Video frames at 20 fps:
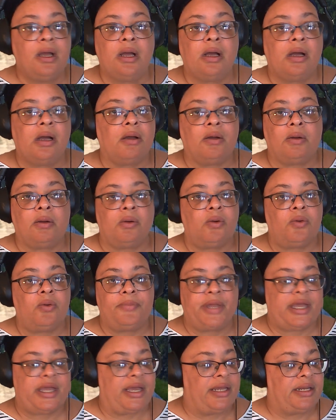Oh
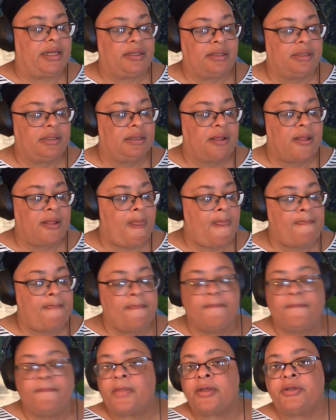man,
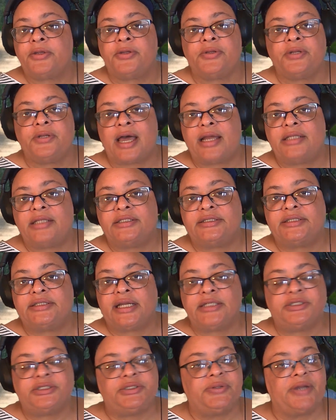United
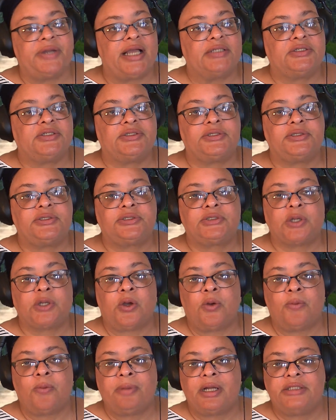States, you had so
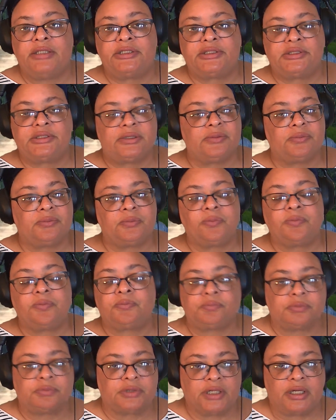much
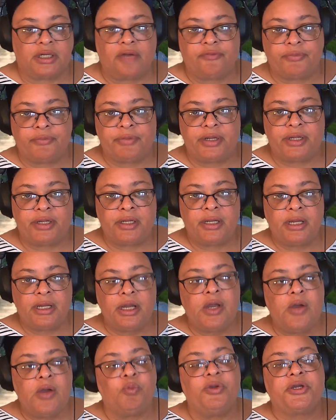government.
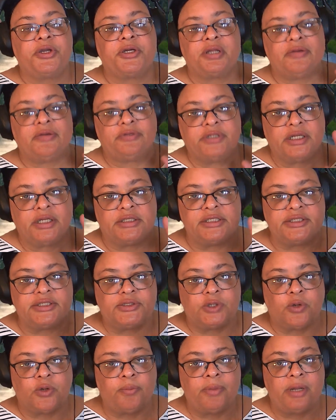We could have done
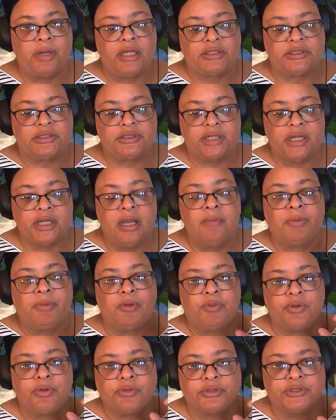so much, but
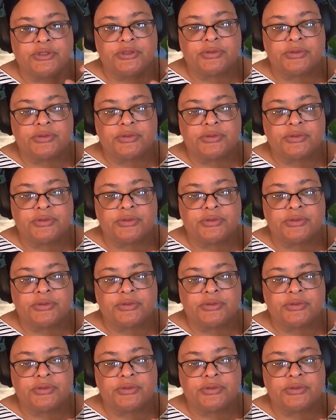we were,